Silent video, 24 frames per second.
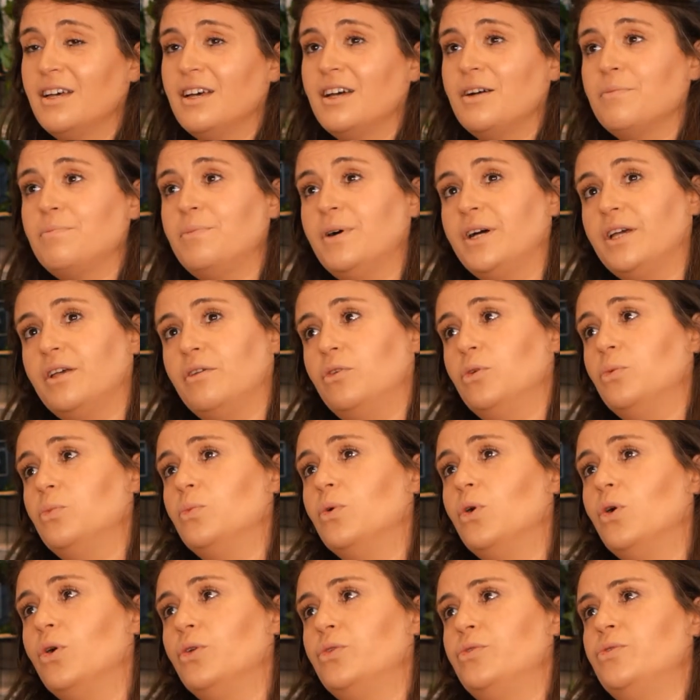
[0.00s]
But if you
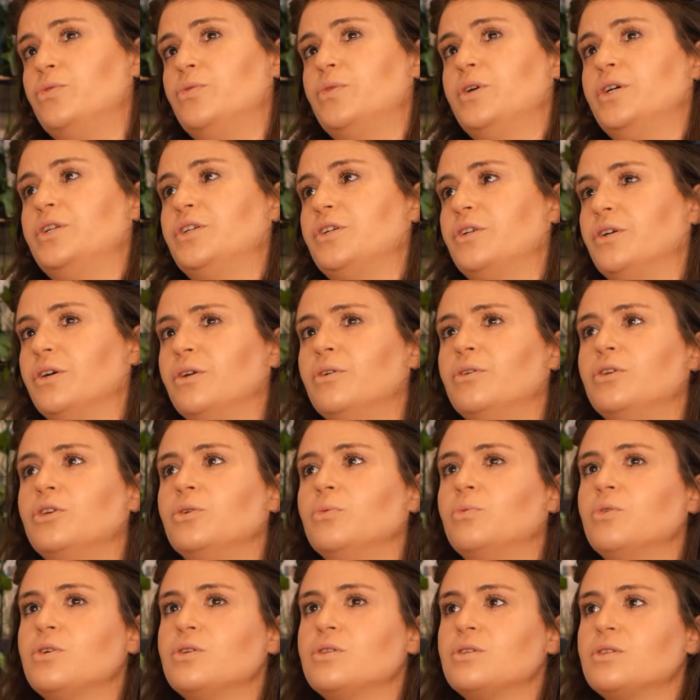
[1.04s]
want, I don't know, you
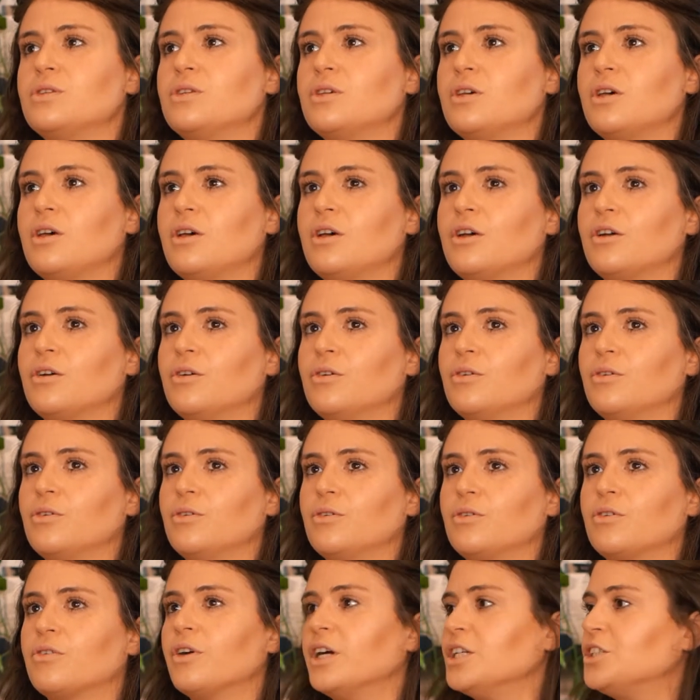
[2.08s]
want to
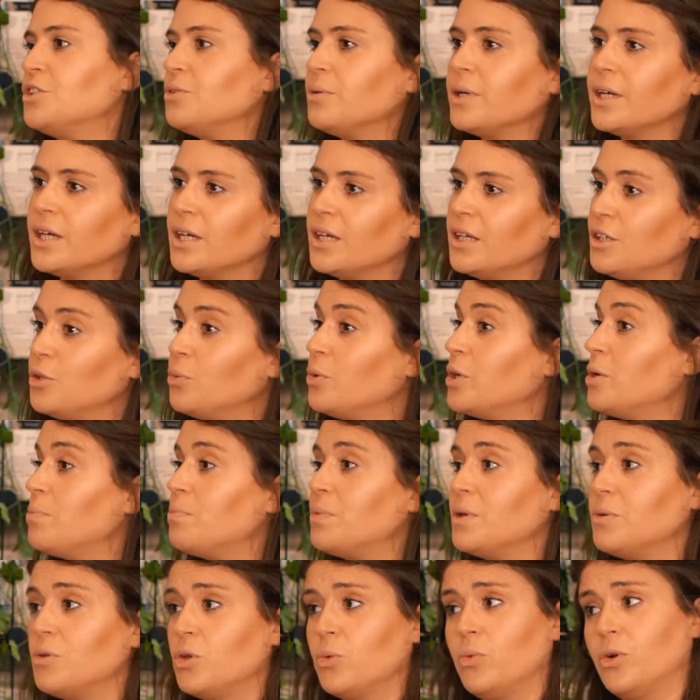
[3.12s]
graduate, you want
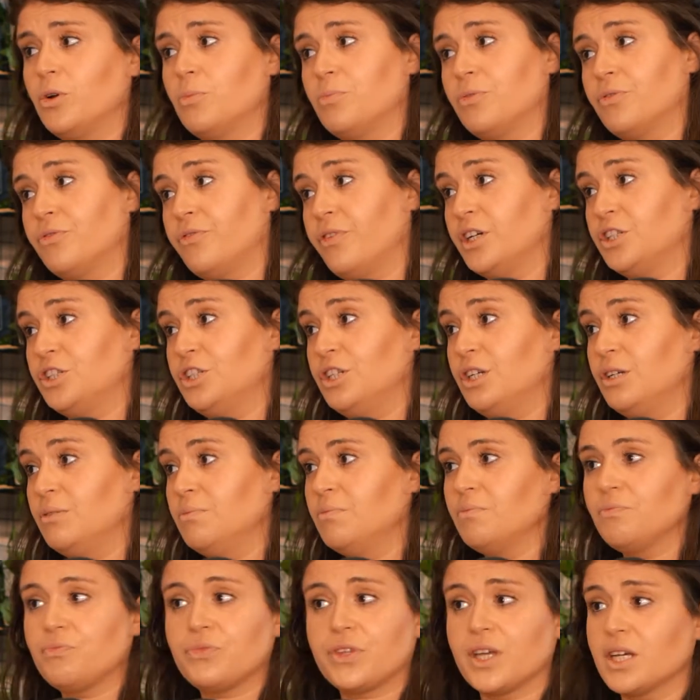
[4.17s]
a profession,
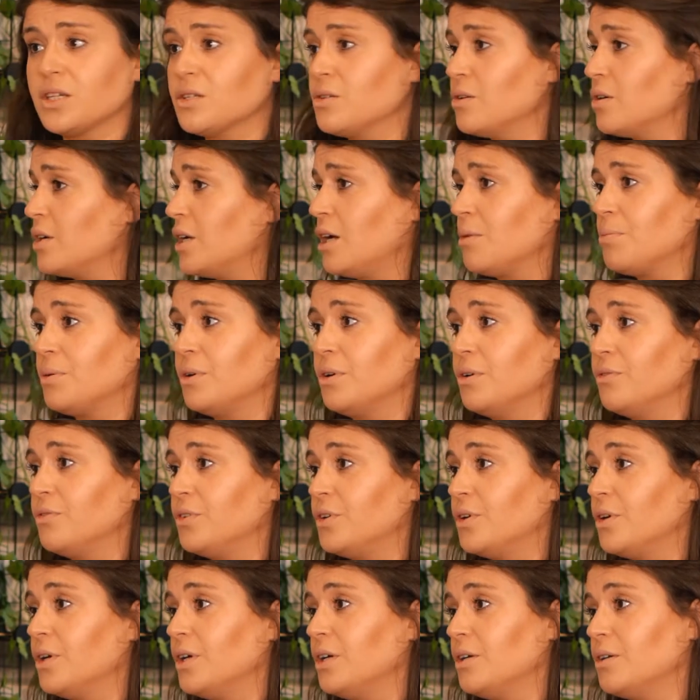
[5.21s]
that's not going to happen
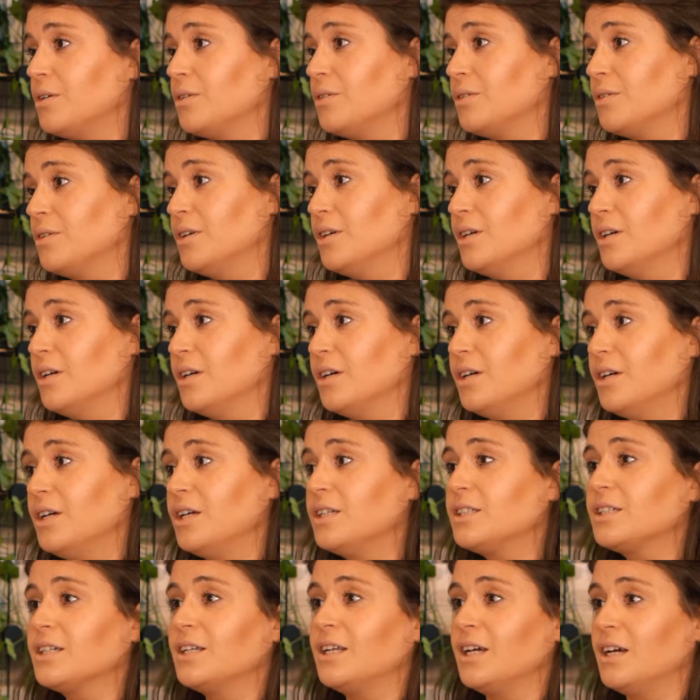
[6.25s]
overnight. It's
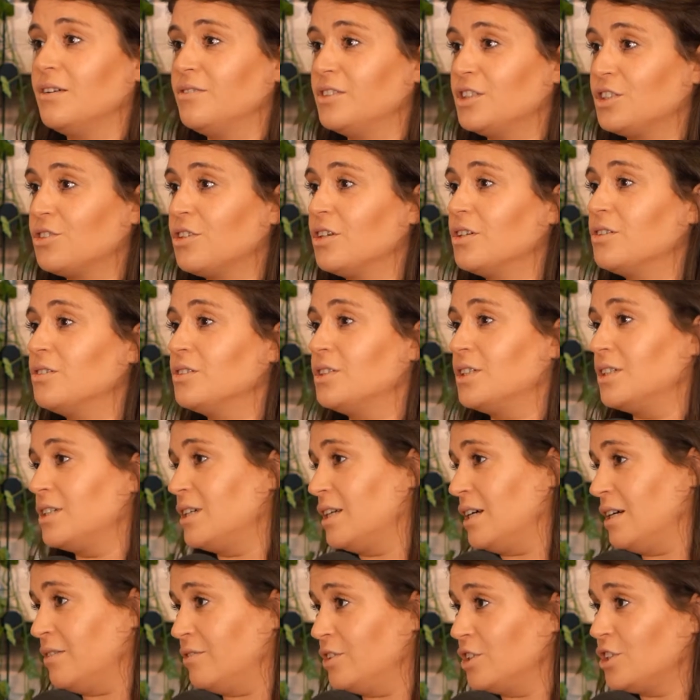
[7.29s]
going to have its struggles, it's going to
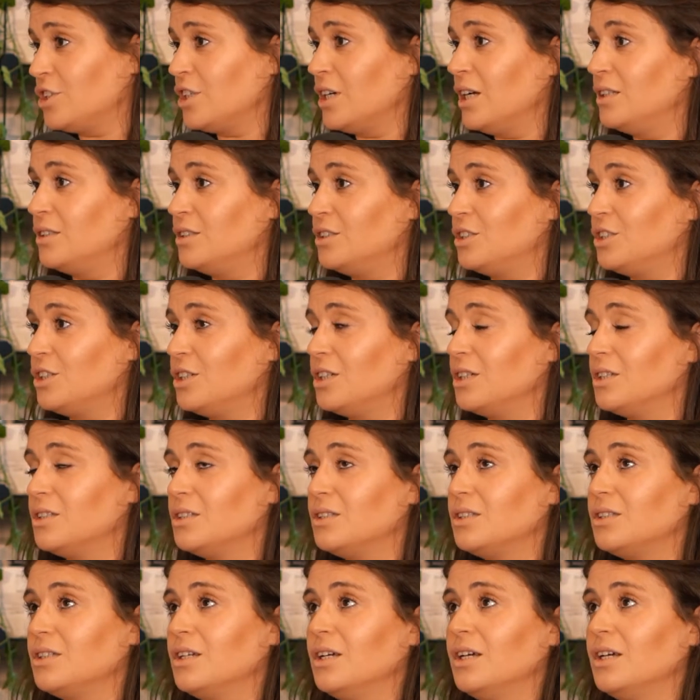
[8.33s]
have its challenges.